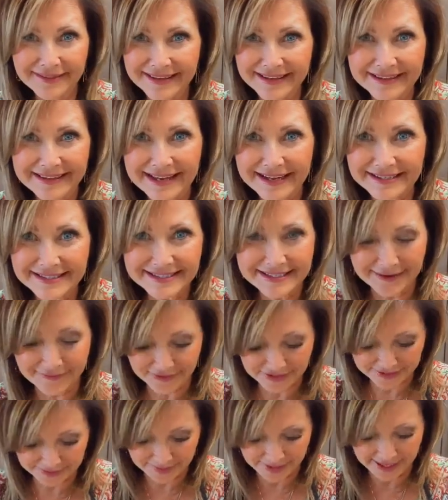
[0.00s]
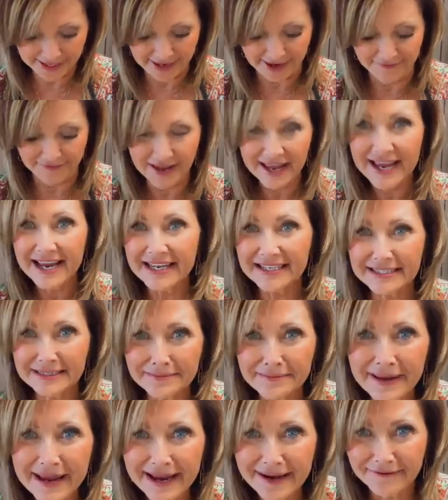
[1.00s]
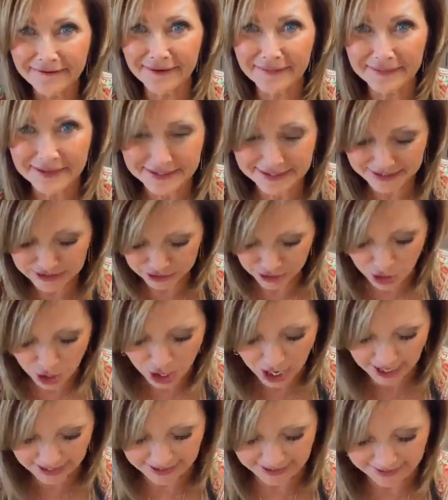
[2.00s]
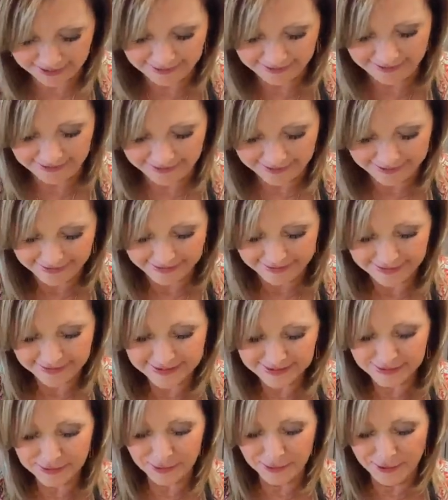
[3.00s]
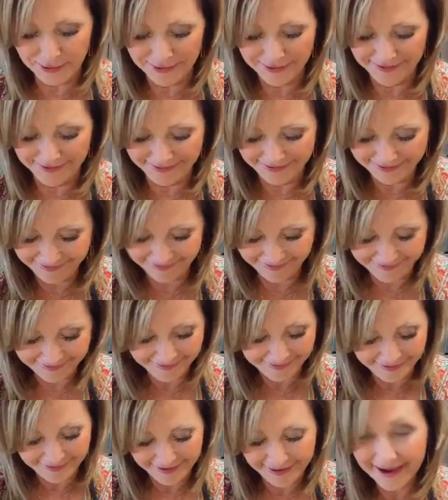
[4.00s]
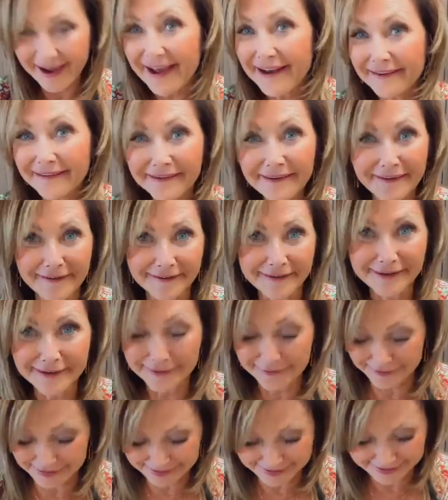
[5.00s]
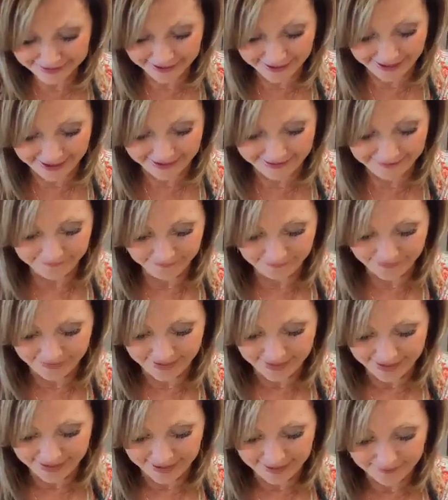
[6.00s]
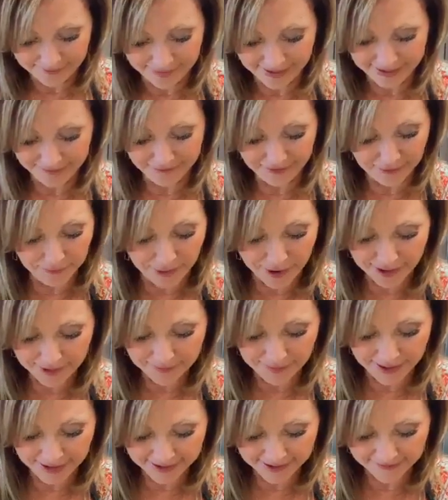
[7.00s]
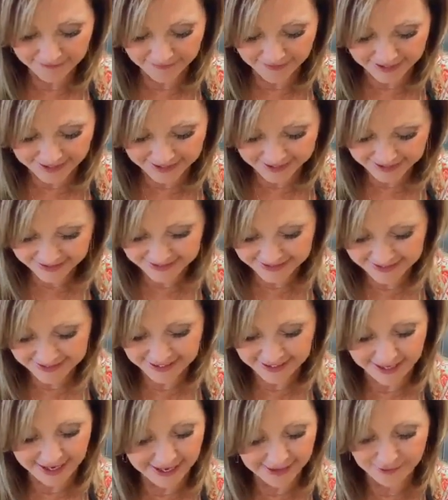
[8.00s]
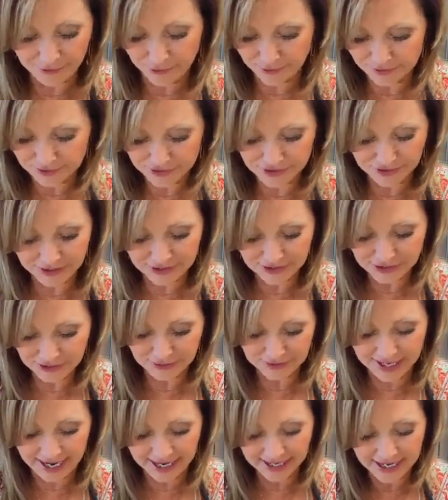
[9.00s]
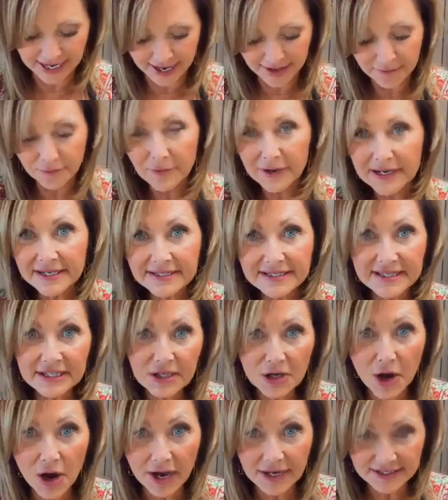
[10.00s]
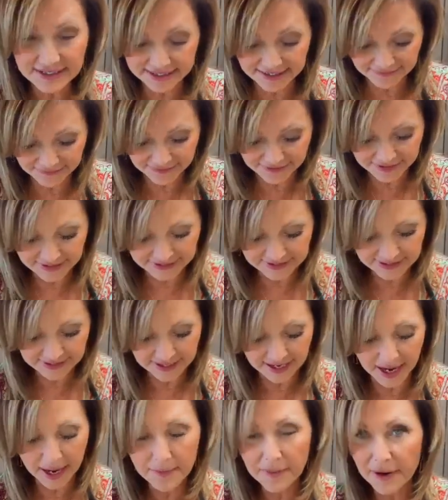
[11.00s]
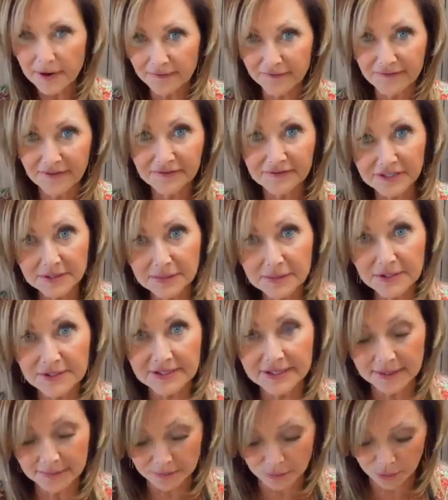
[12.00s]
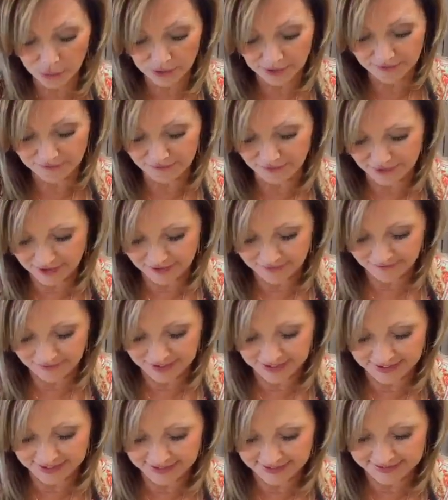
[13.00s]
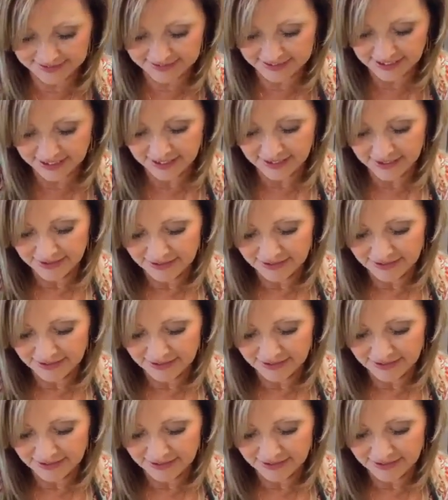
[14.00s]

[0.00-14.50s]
What do you think that stuff is made of? It's made from the stalk. So I don't know. You decide. But if you want to buy convenience, of course, you can do that. What is the cost difference? About 50% more for convenience.